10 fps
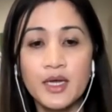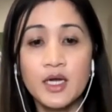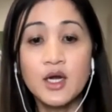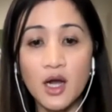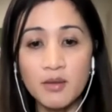
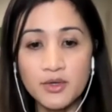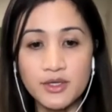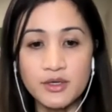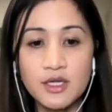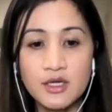
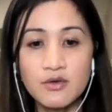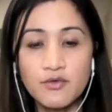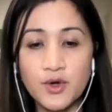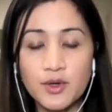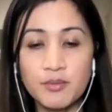common
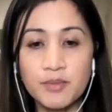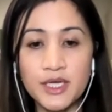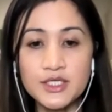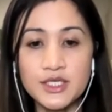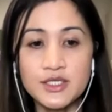for
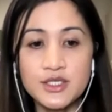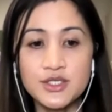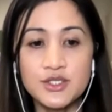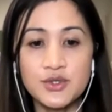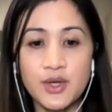patients
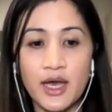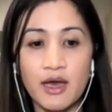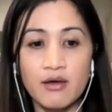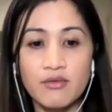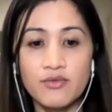to
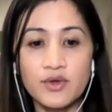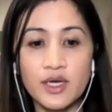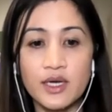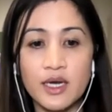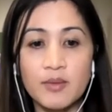have
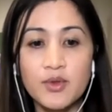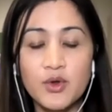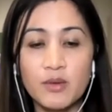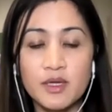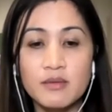
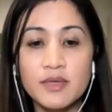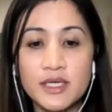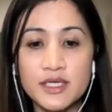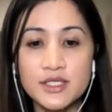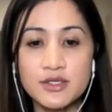abnormal
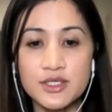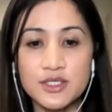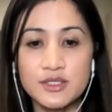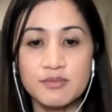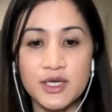
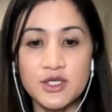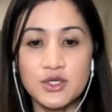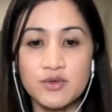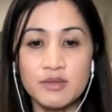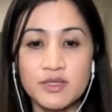meniscus by
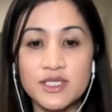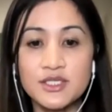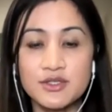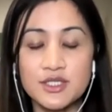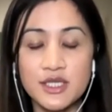showing
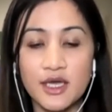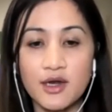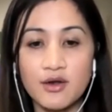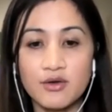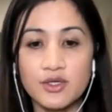meniscus
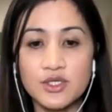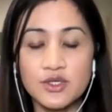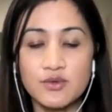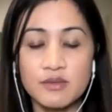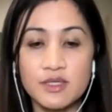tear or
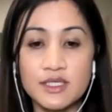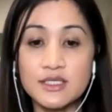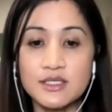showing meniscus